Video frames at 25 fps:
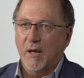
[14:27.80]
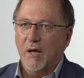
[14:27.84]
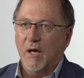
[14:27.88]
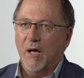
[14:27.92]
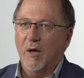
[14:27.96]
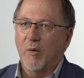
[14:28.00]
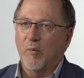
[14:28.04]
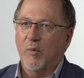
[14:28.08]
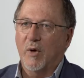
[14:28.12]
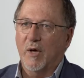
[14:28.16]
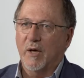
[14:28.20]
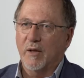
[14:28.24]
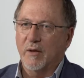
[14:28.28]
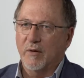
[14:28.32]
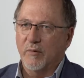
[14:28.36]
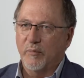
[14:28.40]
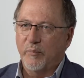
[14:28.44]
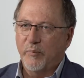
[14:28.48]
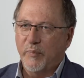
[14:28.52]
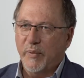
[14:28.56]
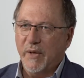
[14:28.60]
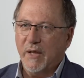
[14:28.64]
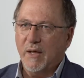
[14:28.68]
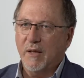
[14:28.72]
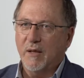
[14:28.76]
And one of the
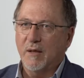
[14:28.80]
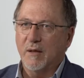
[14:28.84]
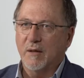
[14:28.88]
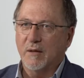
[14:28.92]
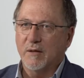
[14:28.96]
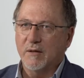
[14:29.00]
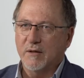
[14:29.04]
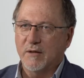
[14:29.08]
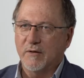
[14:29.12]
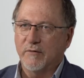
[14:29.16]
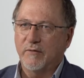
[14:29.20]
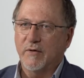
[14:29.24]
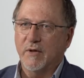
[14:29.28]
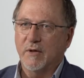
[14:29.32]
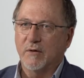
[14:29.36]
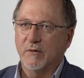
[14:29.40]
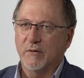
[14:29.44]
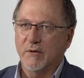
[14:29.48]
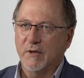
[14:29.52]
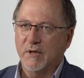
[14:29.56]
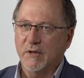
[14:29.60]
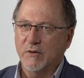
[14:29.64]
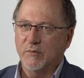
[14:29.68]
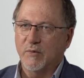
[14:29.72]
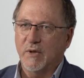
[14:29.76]
big
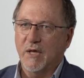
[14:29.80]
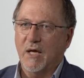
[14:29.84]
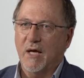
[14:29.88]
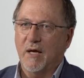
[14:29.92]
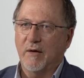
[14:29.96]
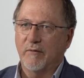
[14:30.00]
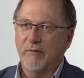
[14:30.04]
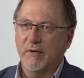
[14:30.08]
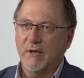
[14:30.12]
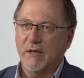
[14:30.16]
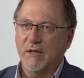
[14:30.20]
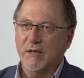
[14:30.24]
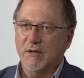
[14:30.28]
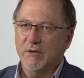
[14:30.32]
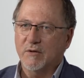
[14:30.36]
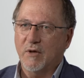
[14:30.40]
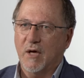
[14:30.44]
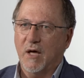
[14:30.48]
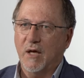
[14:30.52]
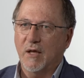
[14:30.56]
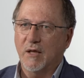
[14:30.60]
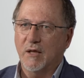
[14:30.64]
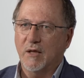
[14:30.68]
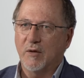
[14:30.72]
difficulties we have in the Australian